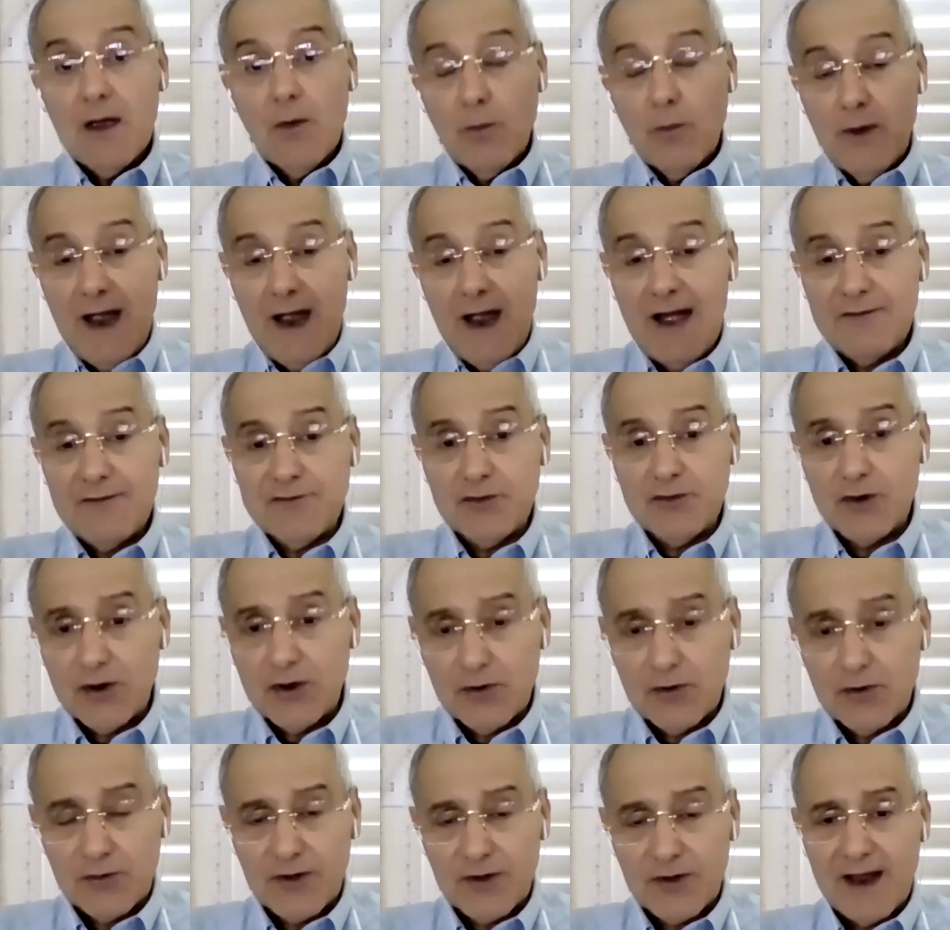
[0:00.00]
We have to
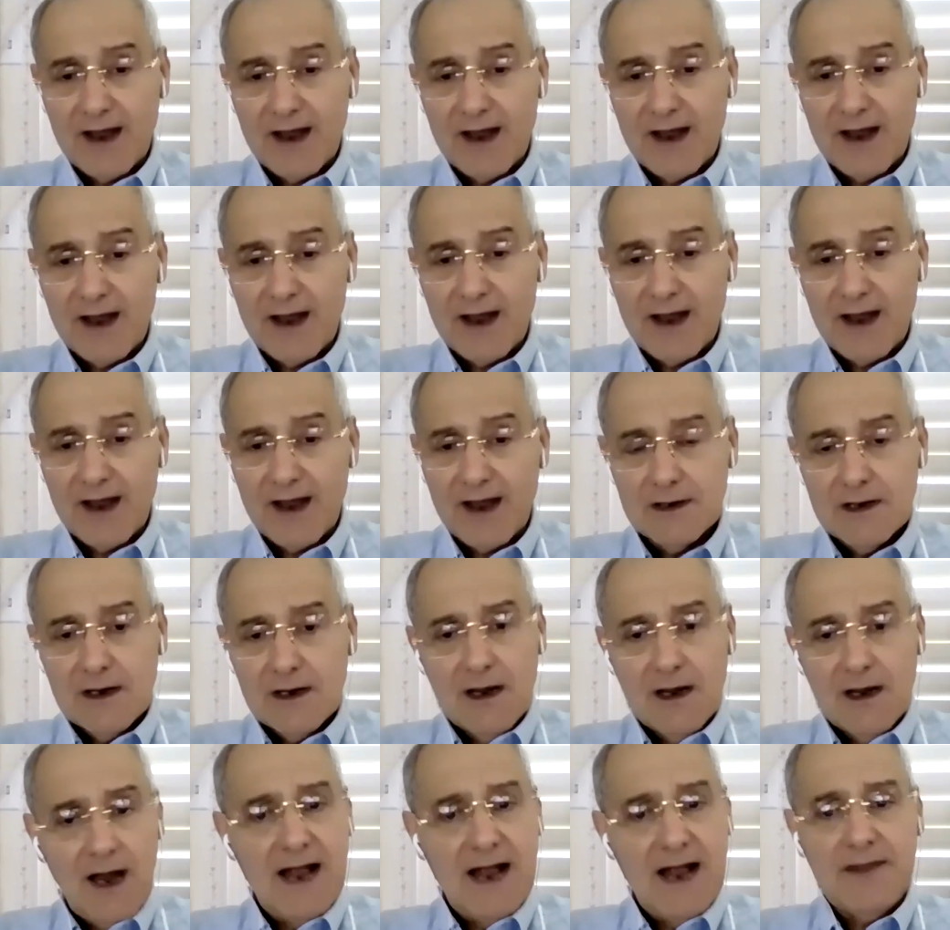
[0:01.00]
recognize that.
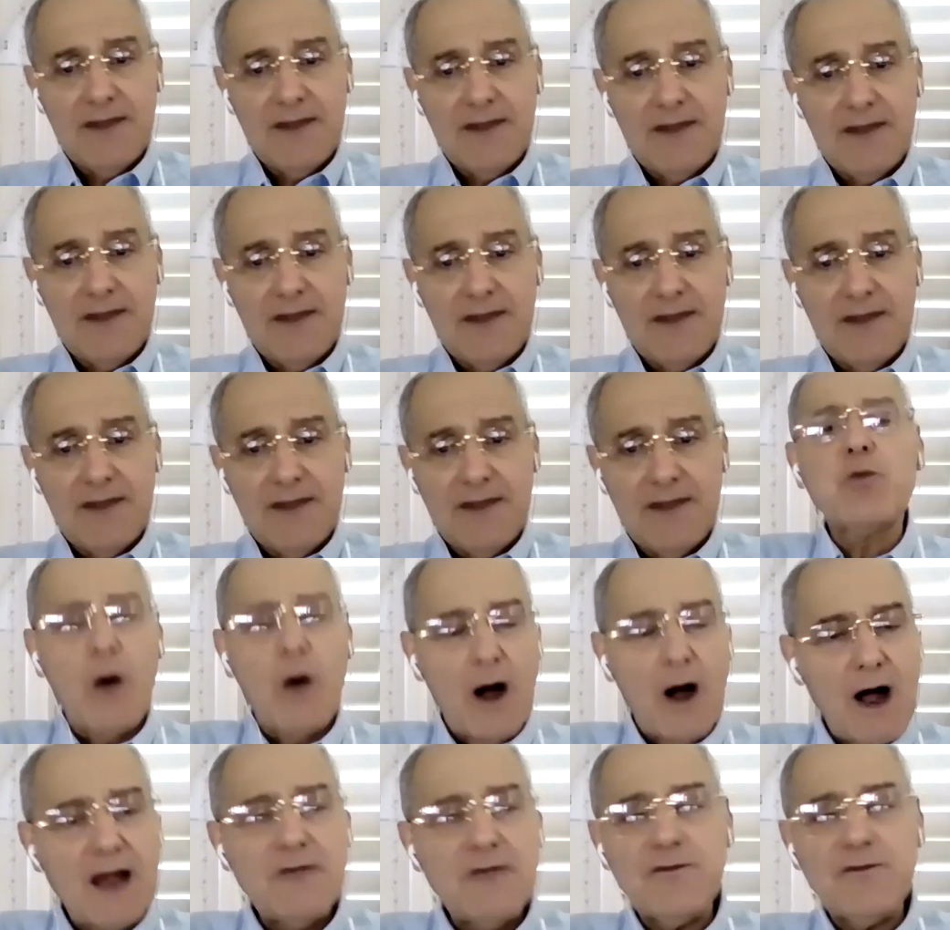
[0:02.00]
And this is
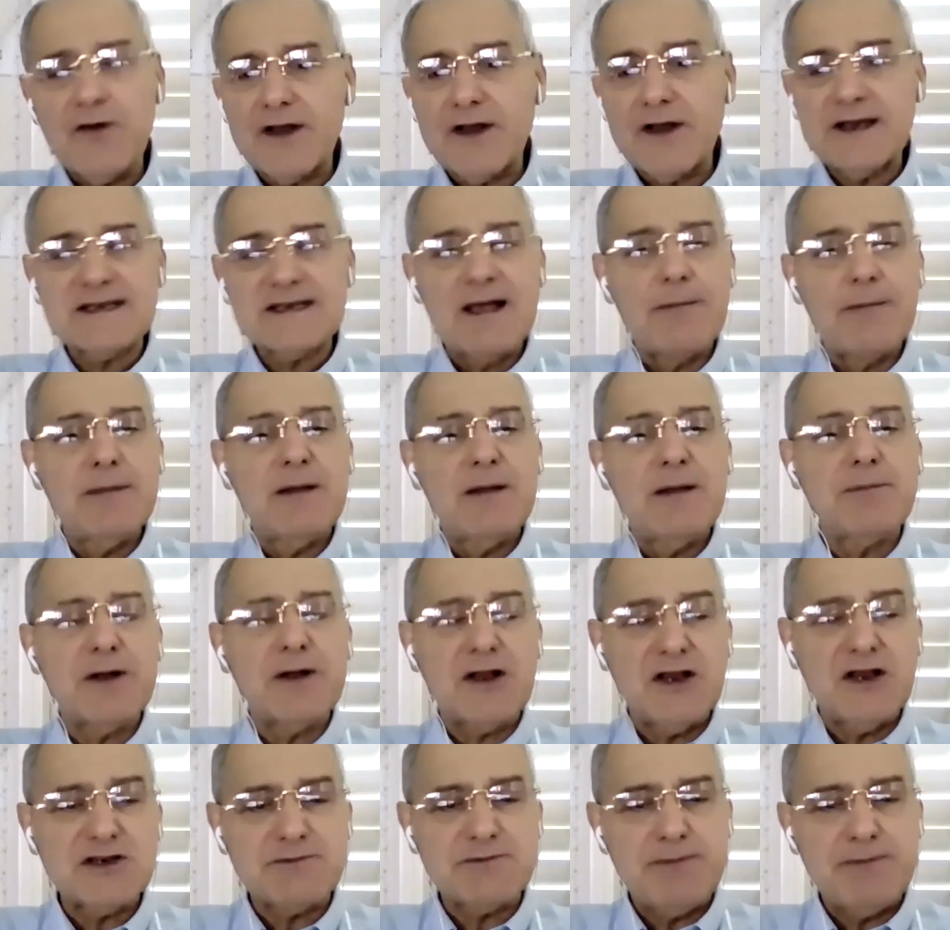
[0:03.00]
why, for example,
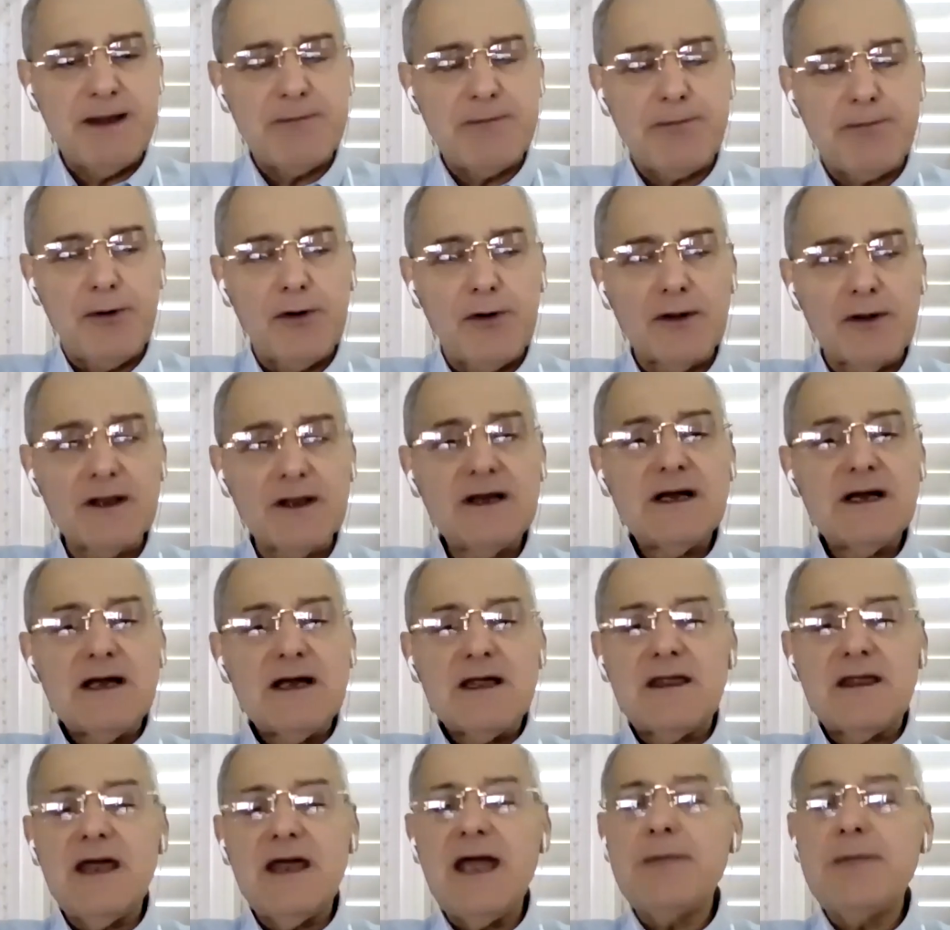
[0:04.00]
British people,
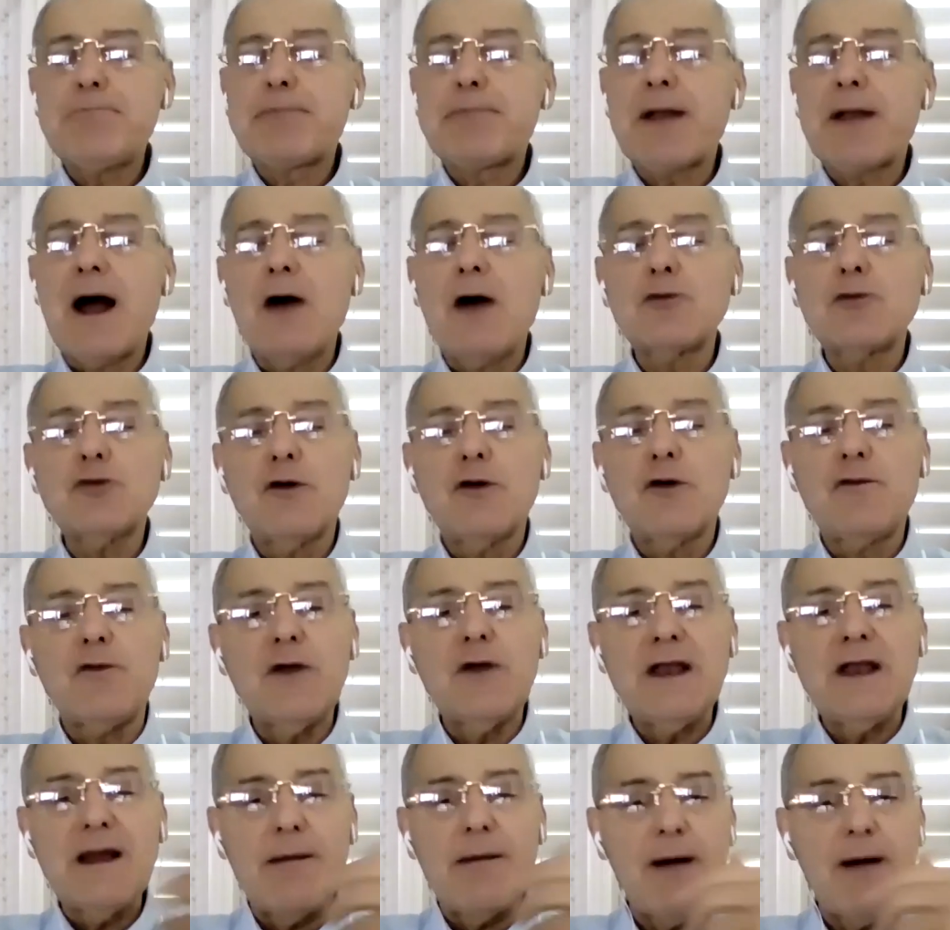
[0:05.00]
they proud of
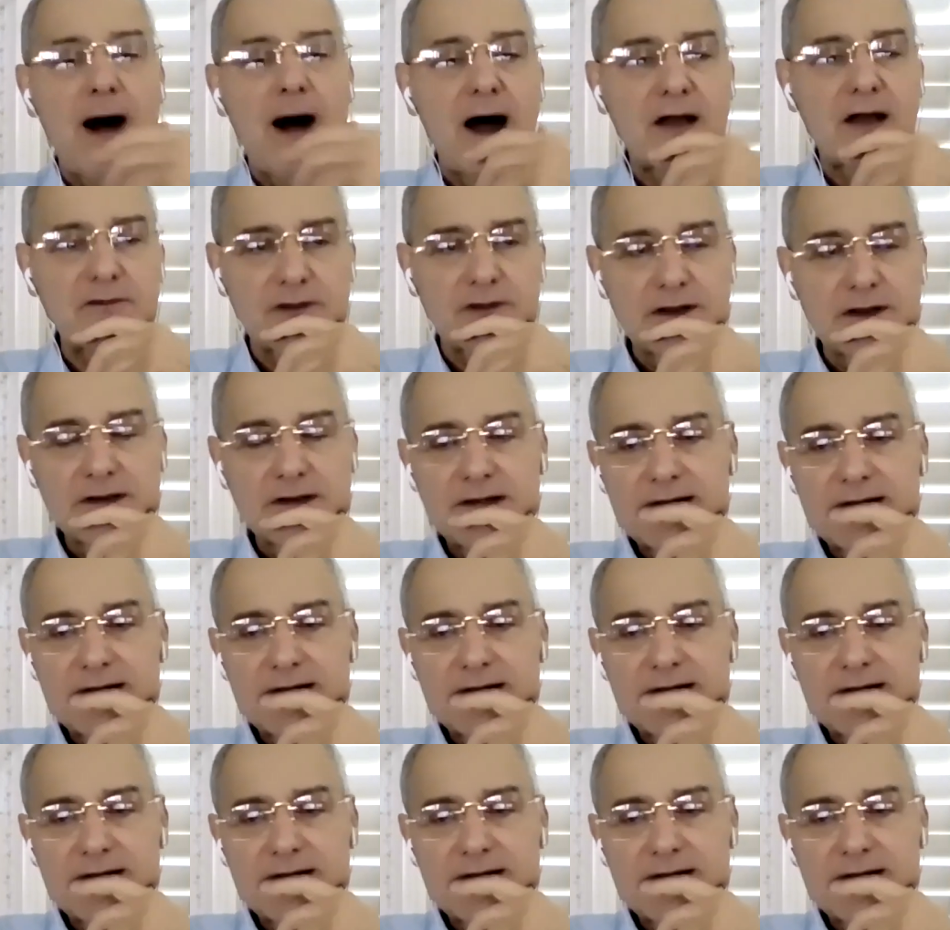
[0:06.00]
William Harvey.